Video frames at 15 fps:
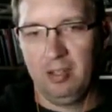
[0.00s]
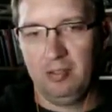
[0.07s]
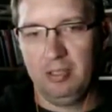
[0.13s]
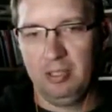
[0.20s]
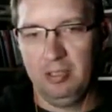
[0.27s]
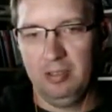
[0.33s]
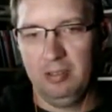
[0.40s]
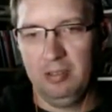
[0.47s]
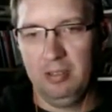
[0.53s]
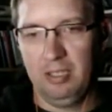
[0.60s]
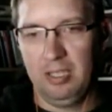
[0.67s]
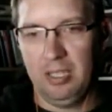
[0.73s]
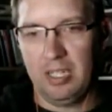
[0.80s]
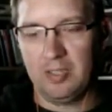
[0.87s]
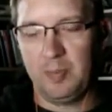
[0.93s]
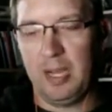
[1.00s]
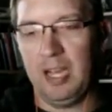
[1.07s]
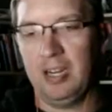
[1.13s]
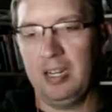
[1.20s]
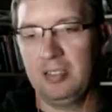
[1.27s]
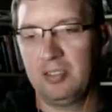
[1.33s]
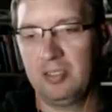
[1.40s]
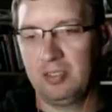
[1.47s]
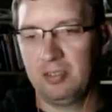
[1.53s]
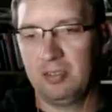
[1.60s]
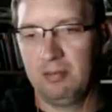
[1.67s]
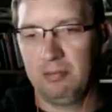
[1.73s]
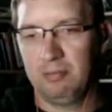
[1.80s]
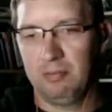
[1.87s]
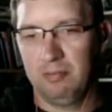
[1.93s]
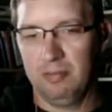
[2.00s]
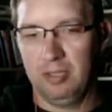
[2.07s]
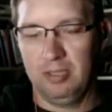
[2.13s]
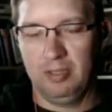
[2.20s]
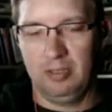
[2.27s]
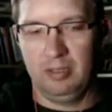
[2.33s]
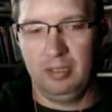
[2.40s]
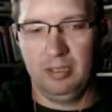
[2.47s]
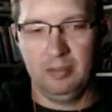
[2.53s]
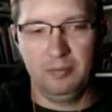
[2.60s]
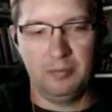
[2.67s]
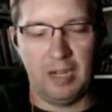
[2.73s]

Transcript: I mean, as bad as the